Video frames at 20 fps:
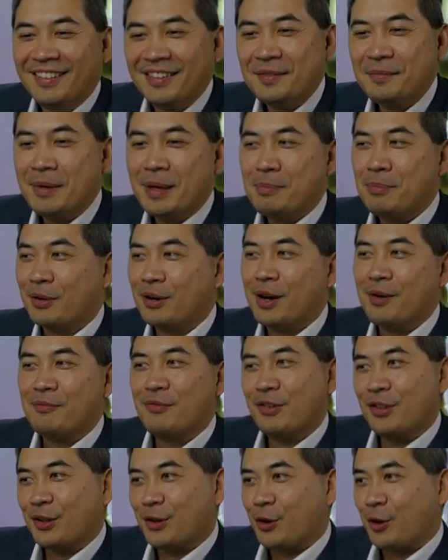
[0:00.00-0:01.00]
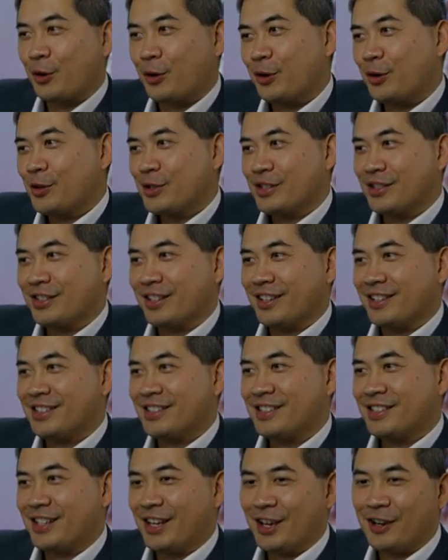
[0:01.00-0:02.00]
People come for the corals and they
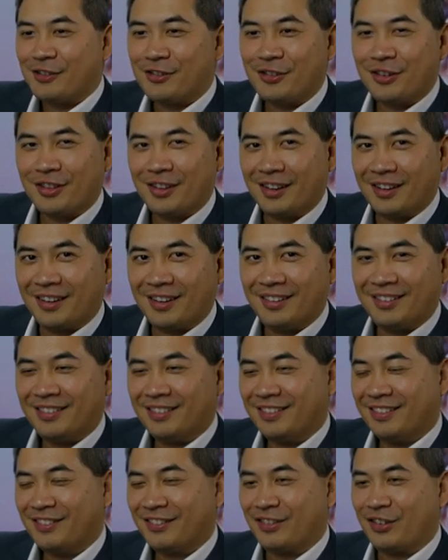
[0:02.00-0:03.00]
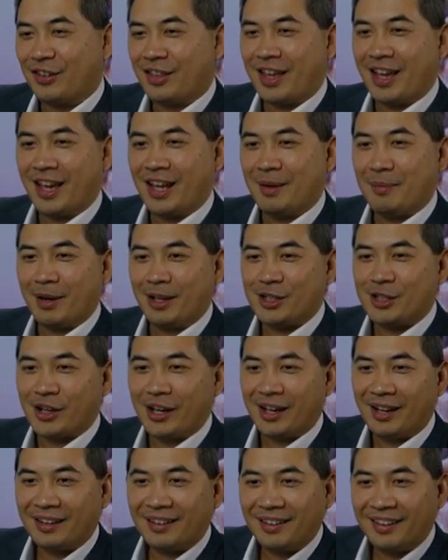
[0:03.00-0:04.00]
stay for the for the anime
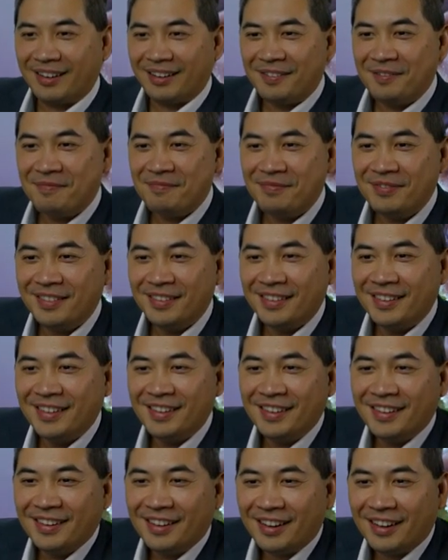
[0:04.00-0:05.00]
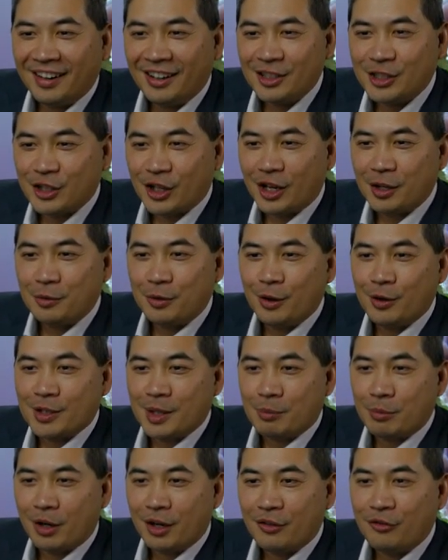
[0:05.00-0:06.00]
chat, huh? Uh, John Rose,
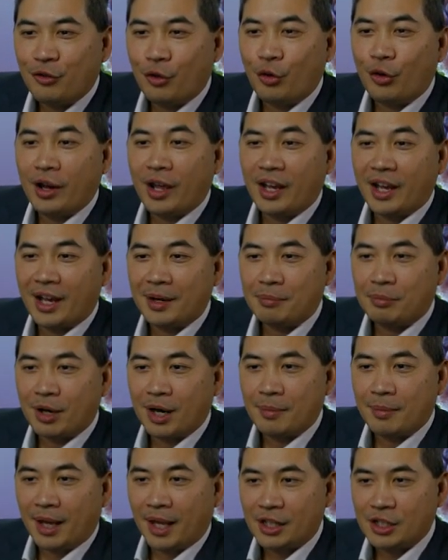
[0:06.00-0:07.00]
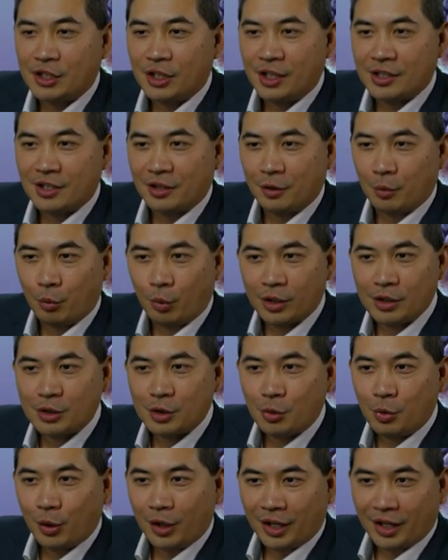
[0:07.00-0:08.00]
I'm running four AI Prime HDs on the
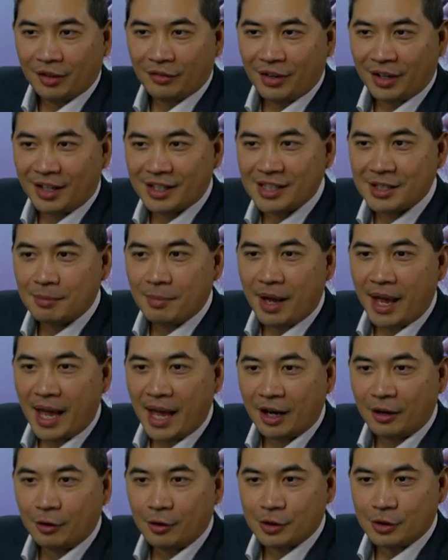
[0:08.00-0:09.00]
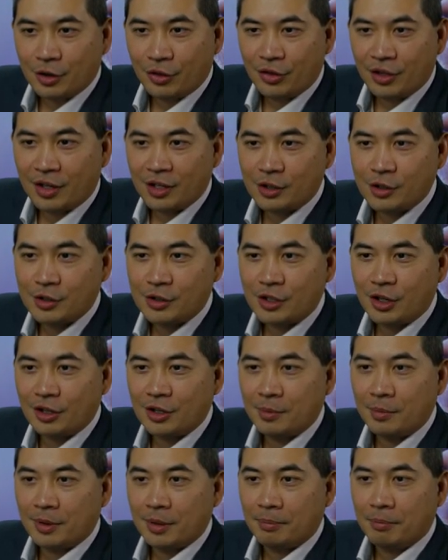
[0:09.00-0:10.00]
120. If I get some Acros, do you think I should start
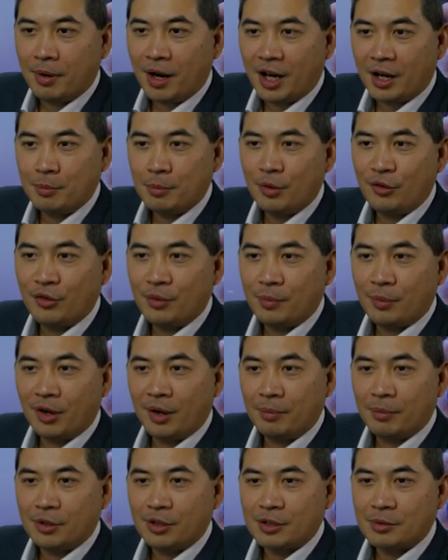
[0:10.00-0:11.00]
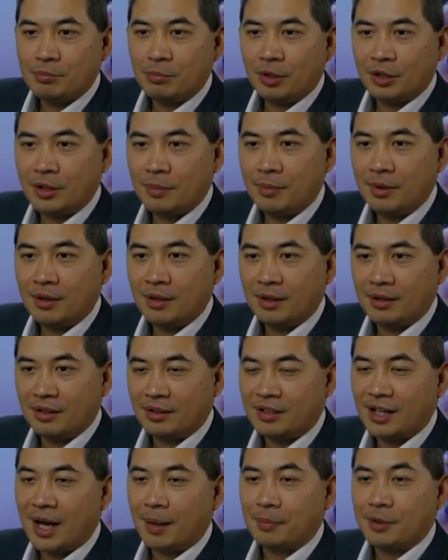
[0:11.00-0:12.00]
them at the bottom, move them up, or just put them in at the
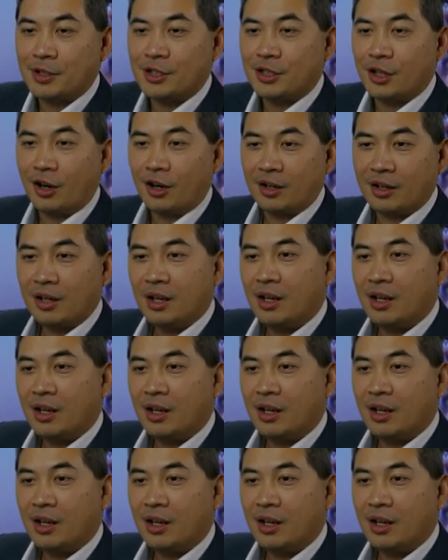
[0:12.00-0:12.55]
top to start?